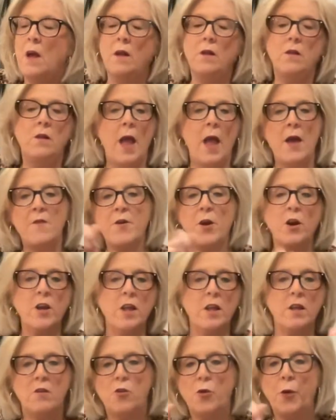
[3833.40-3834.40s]
have our
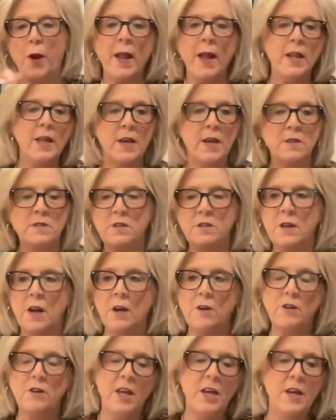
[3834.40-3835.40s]
grandkids and
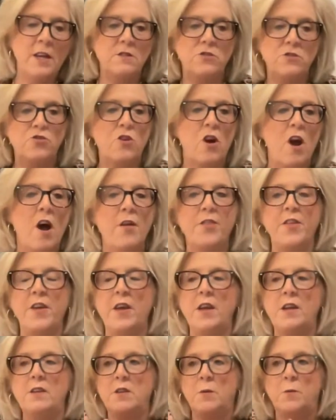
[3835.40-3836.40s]
our kids draw
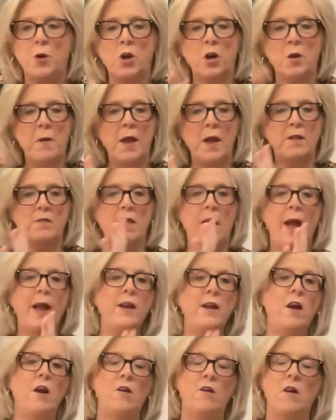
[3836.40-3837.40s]
things and we're going to make
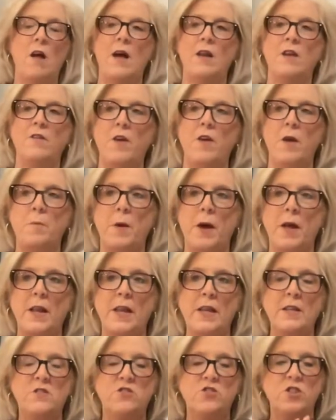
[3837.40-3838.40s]
line art out of it. But
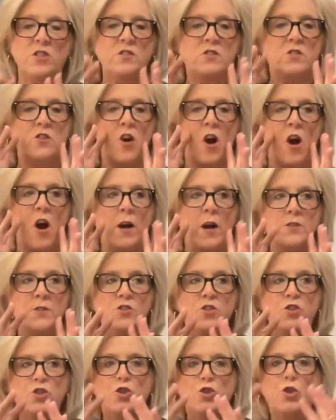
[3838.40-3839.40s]
it's just gone
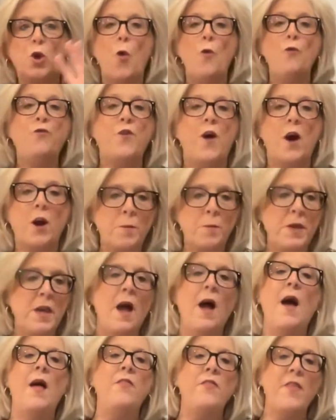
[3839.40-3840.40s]
so far
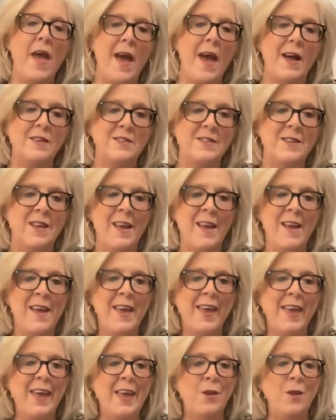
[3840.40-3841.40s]
beyond that
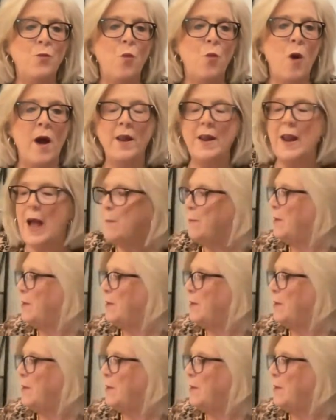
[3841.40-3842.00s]
in what, I mean,